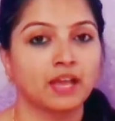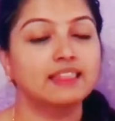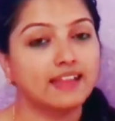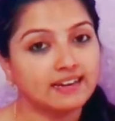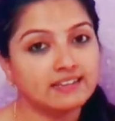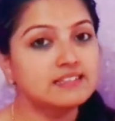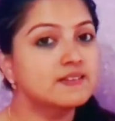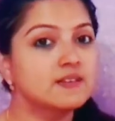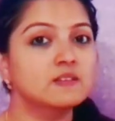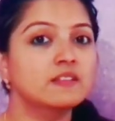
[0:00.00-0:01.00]
and that is the
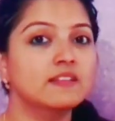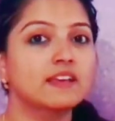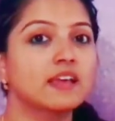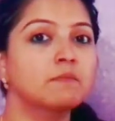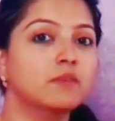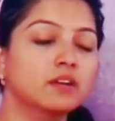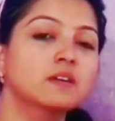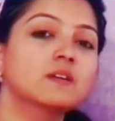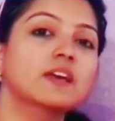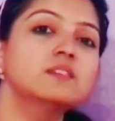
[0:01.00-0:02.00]
reason they can
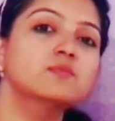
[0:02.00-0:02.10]
recognize